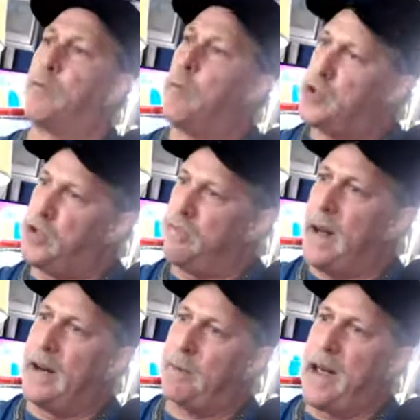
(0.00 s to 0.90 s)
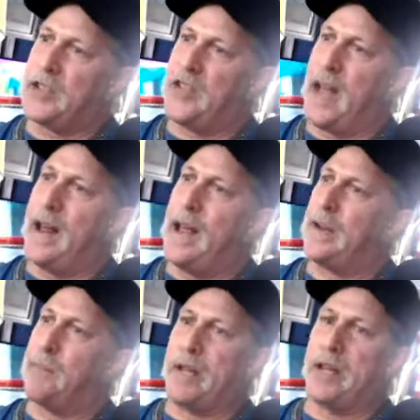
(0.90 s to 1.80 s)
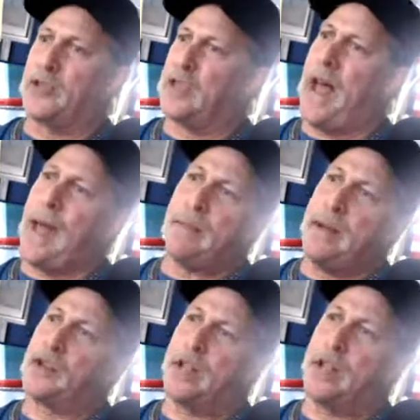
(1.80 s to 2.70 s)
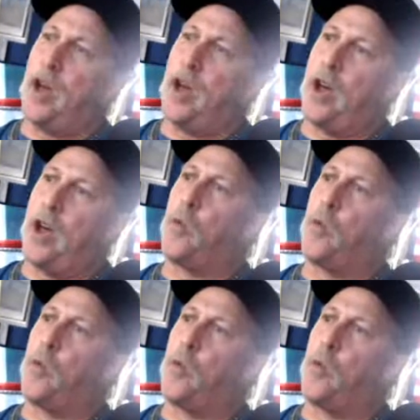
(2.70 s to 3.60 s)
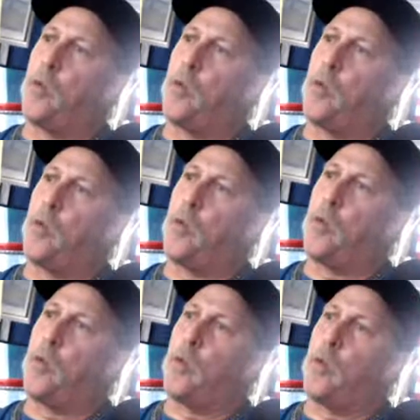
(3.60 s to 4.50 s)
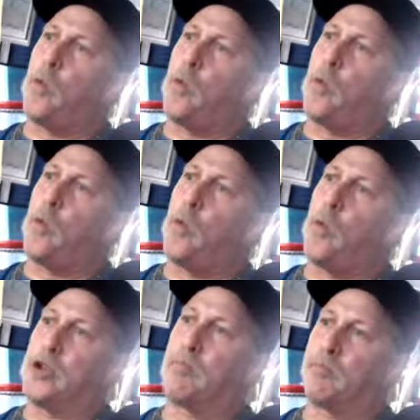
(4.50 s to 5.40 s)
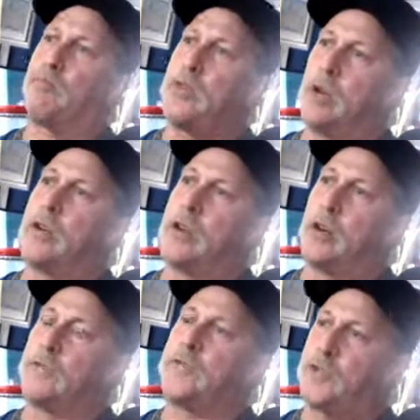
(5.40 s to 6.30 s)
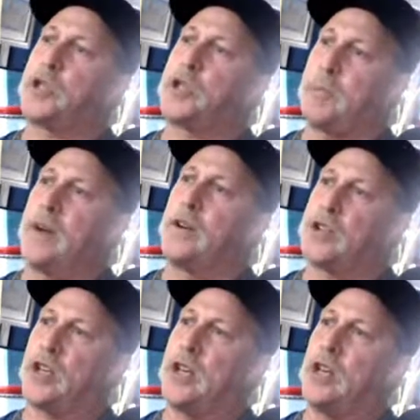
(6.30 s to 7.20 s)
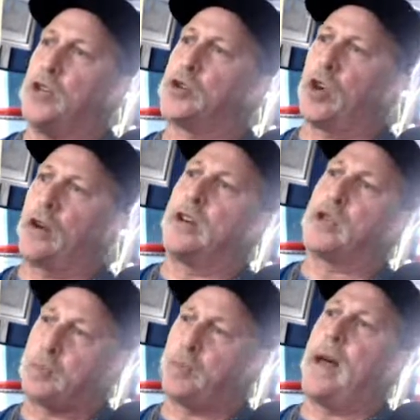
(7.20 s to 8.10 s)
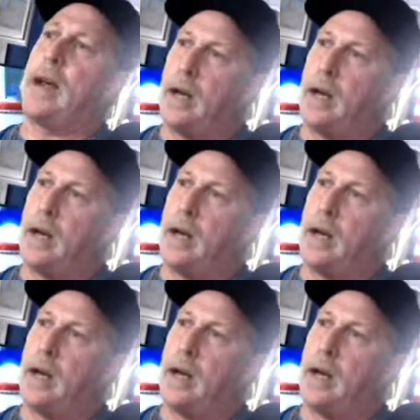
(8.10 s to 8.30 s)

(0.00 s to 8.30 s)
Once you've made it past that, and because the happiness and the overwhelming love that you're experiencing, you're starting to spread it.